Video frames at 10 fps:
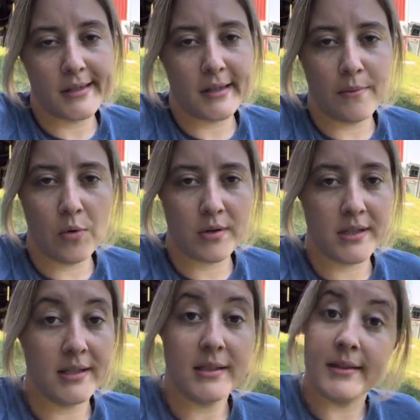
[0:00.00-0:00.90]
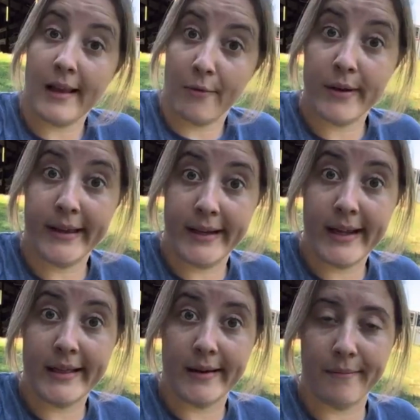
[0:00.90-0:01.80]
Some horses, they really
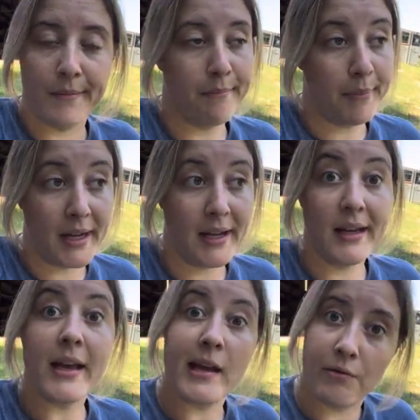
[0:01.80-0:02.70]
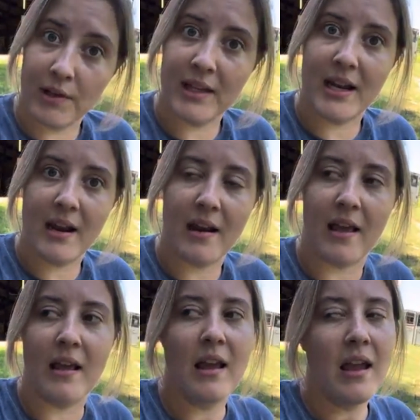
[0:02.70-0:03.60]
need them. Buddy, he really needed it.
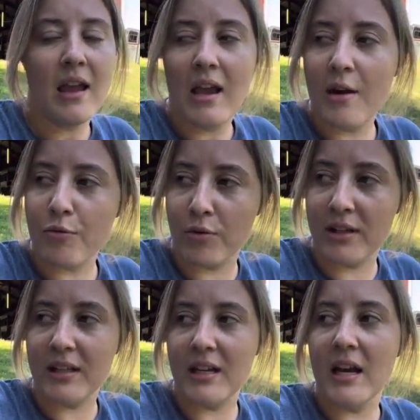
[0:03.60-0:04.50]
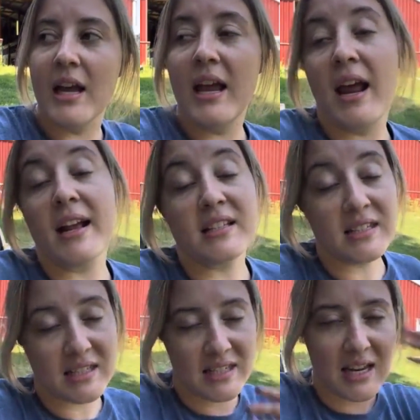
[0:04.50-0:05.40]
It really
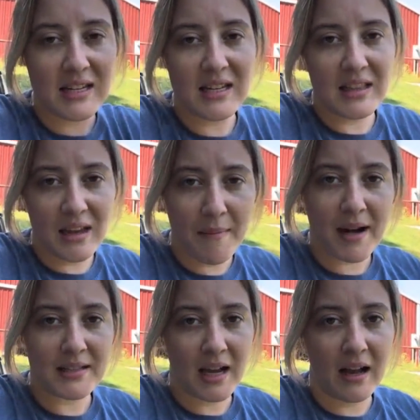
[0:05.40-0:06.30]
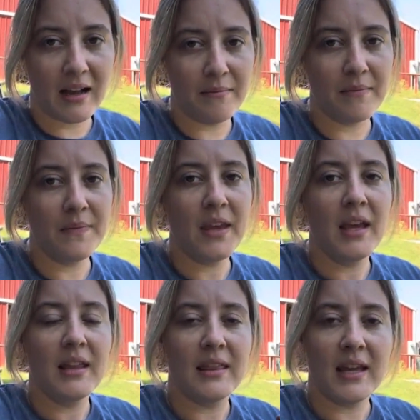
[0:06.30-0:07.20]
extended the amount of time
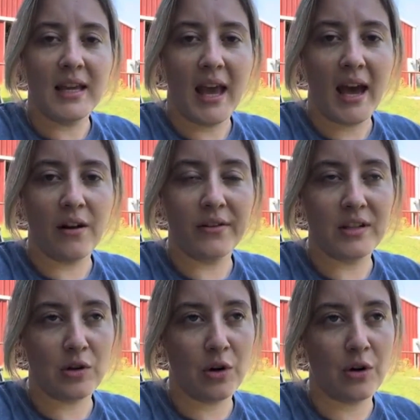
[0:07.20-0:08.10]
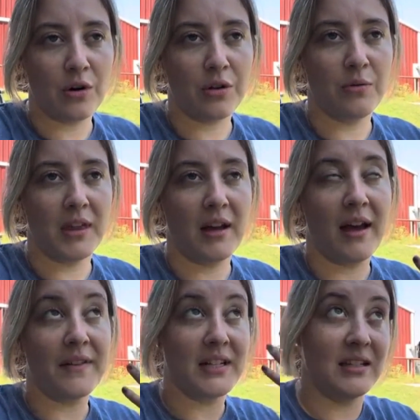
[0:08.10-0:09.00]
that he had on this earth without
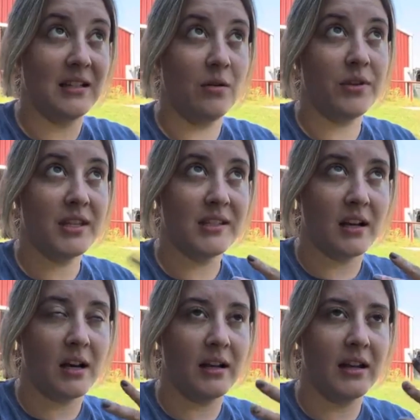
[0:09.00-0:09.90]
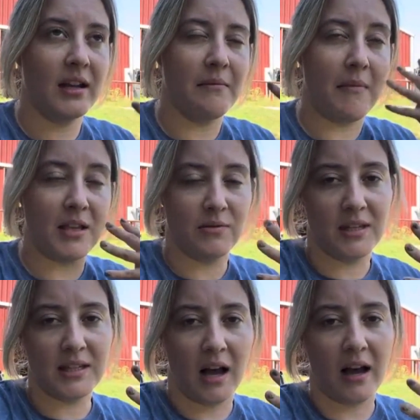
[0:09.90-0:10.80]
having to deal with the sun, and it messed with
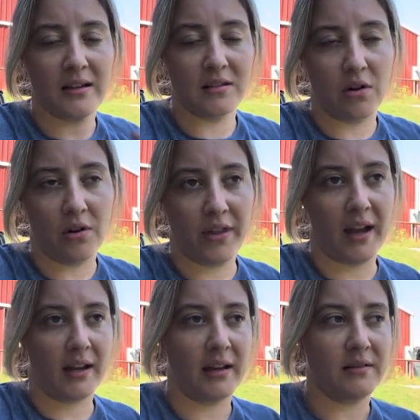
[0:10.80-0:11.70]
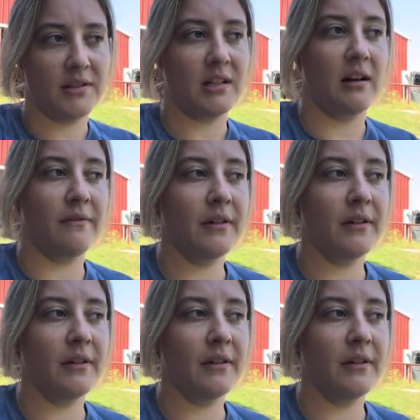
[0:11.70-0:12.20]
his eyes and all that kind of stuff.